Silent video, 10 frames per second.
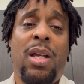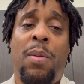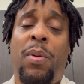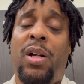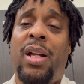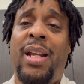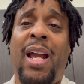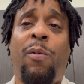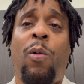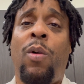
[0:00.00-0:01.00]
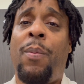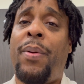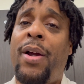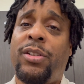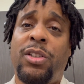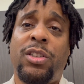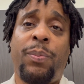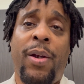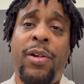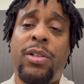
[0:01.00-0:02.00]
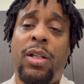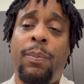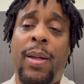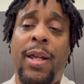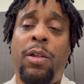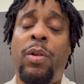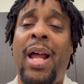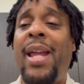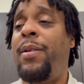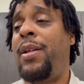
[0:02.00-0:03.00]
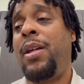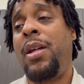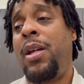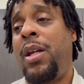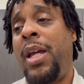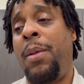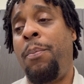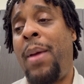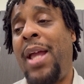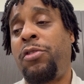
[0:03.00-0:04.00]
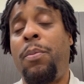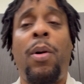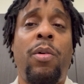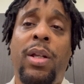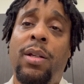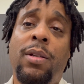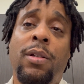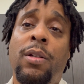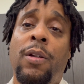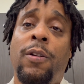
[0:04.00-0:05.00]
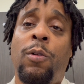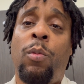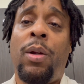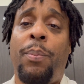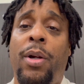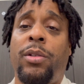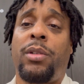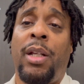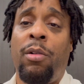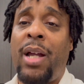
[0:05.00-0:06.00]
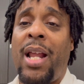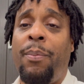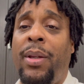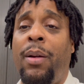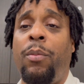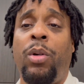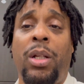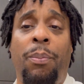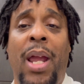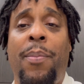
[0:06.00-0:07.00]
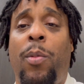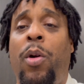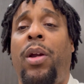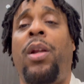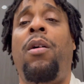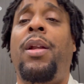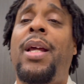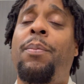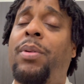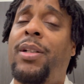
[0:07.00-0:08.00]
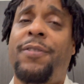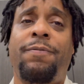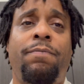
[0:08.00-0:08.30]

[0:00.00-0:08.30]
but connect with one person spiritually, man. Unite in matrimony with a person. It don't gotta be with the paperwork and all that, but